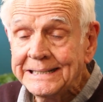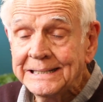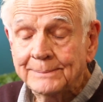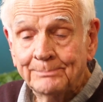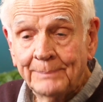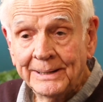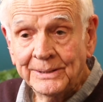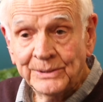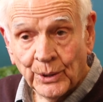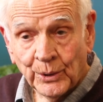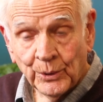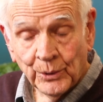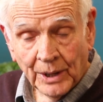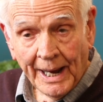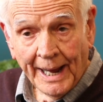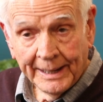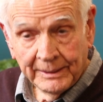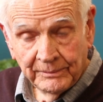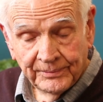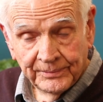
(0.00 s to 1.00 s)
spent her
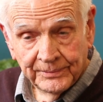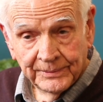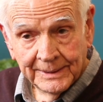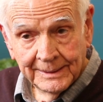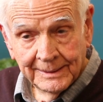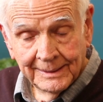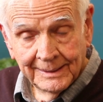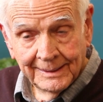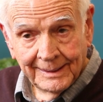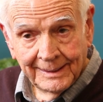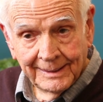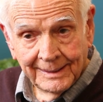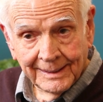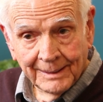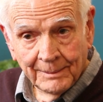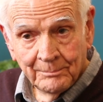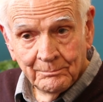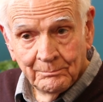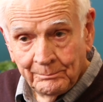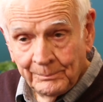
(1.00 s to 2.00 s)
life
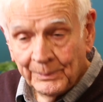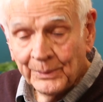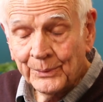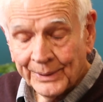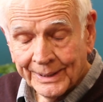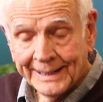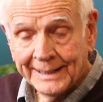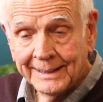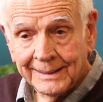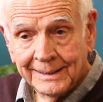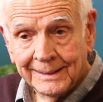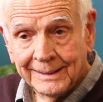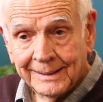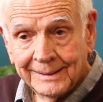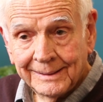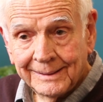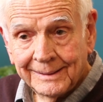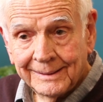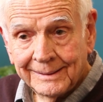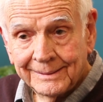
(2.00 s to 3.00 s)
building
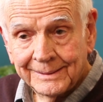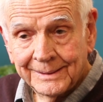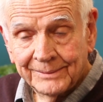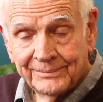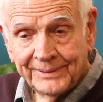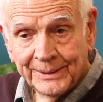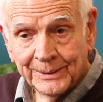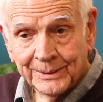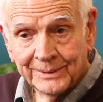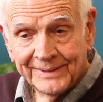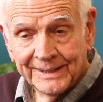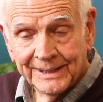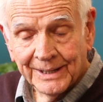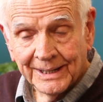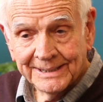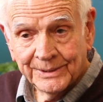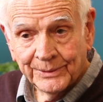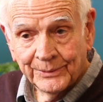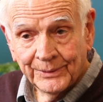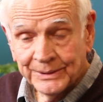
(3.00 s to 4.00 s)
the field of
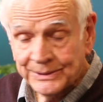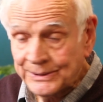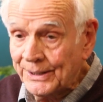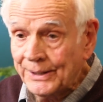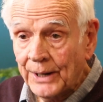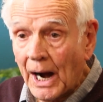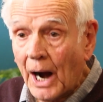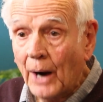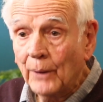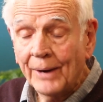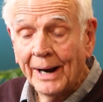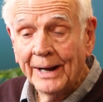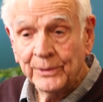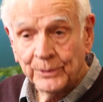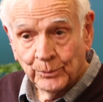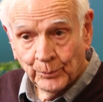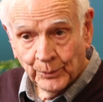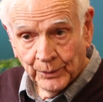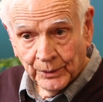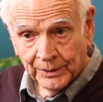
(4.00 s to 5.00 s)
industrial engineering around
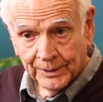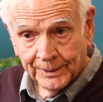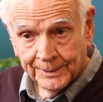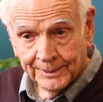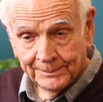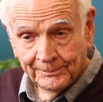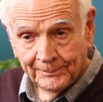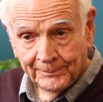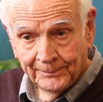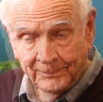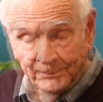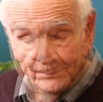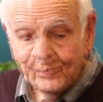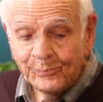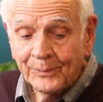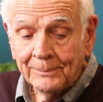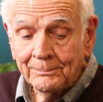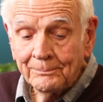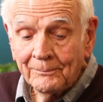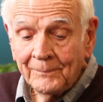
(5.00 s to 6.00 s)
the world.
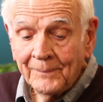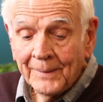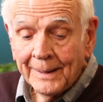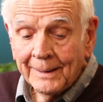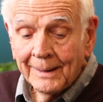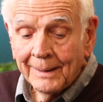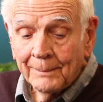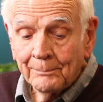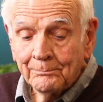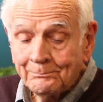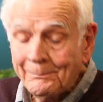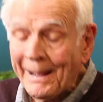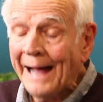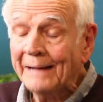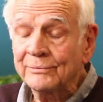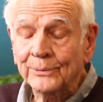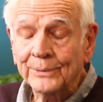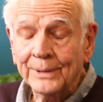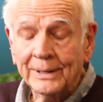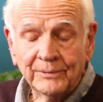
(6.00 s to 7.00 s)
What
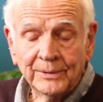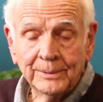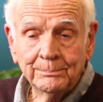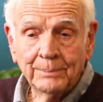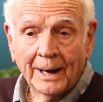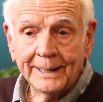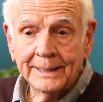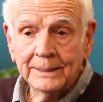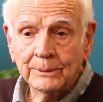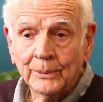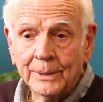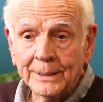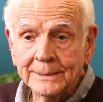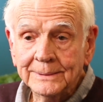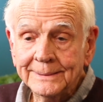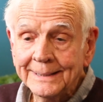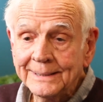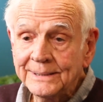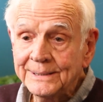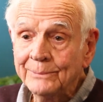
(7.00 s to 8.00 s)
baffled everybody
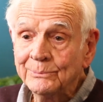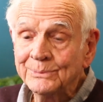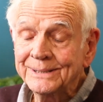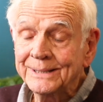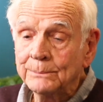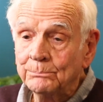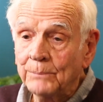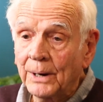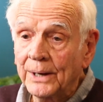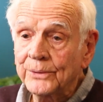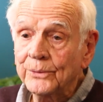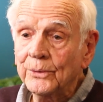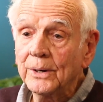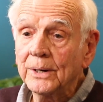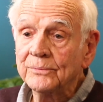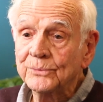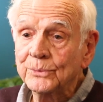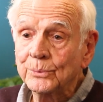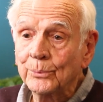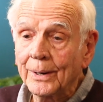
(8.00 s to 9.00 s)
was she was the mother
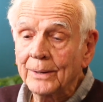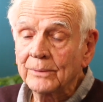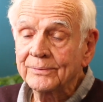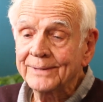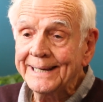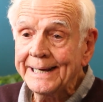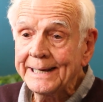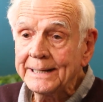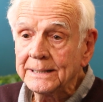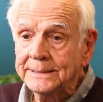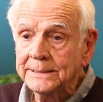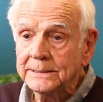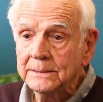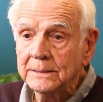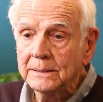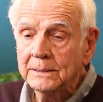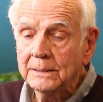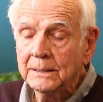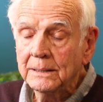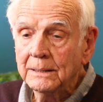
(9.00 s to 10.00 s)
of twelve kids.
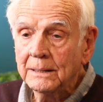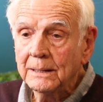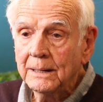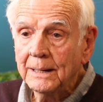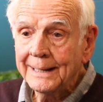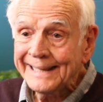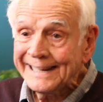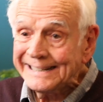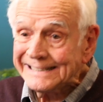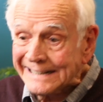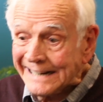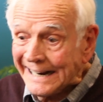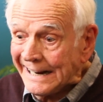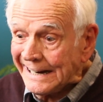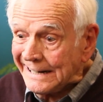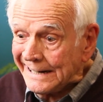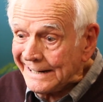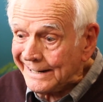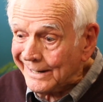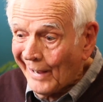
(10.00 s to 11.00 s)
They said,
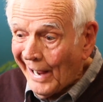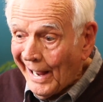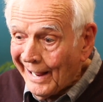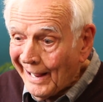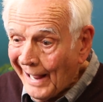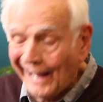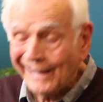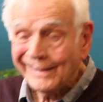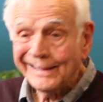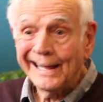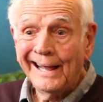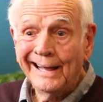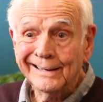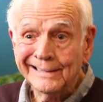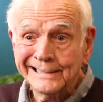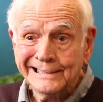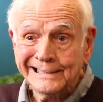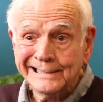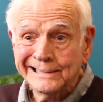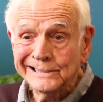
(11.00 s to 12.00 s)
you know, how, how
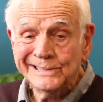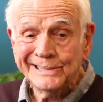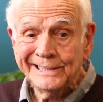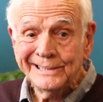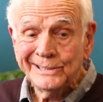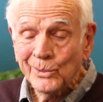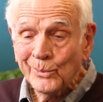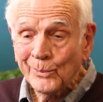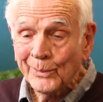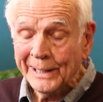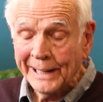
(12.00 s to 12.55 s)
can she do